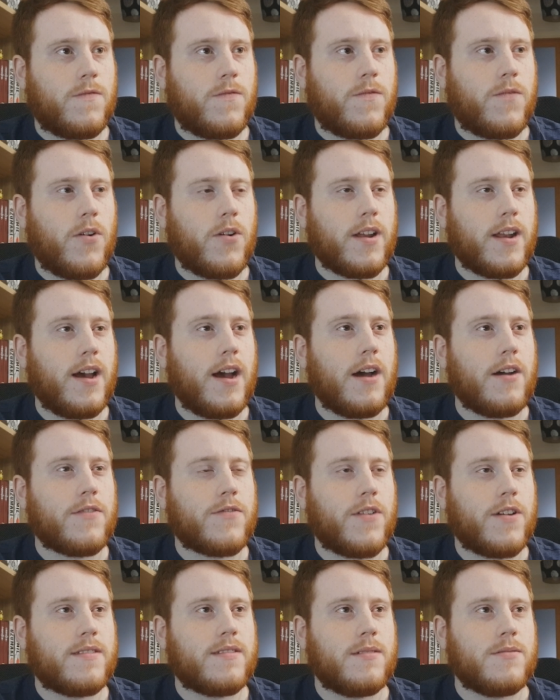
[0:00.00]
Fuck it out. It's
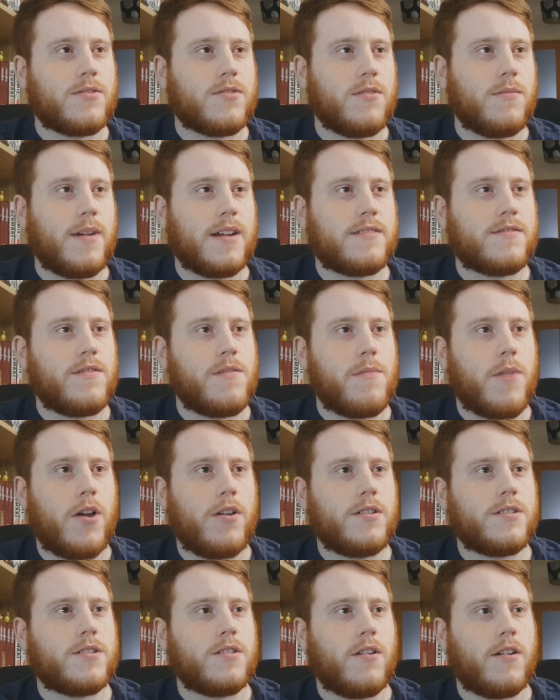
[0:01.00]
the first time we saw massive
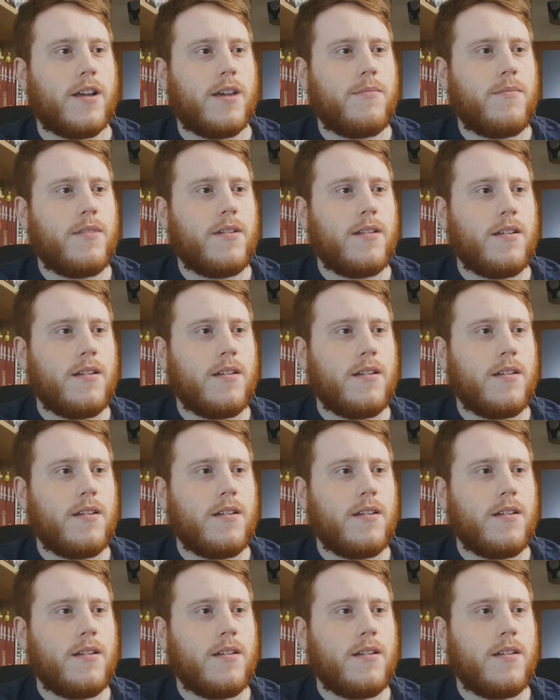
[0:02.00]
emotion on him.